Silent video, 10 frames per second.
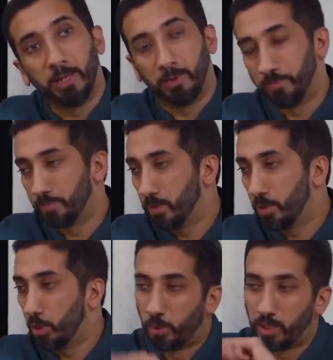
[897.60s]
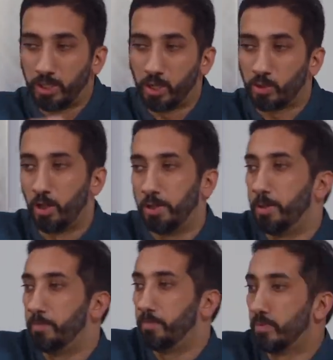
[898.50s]
in, You know what Allah called
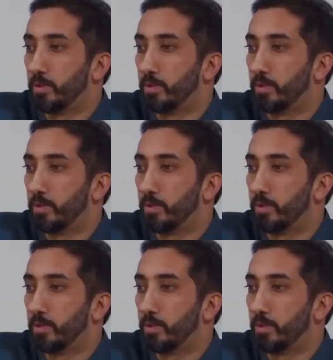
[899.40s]
them?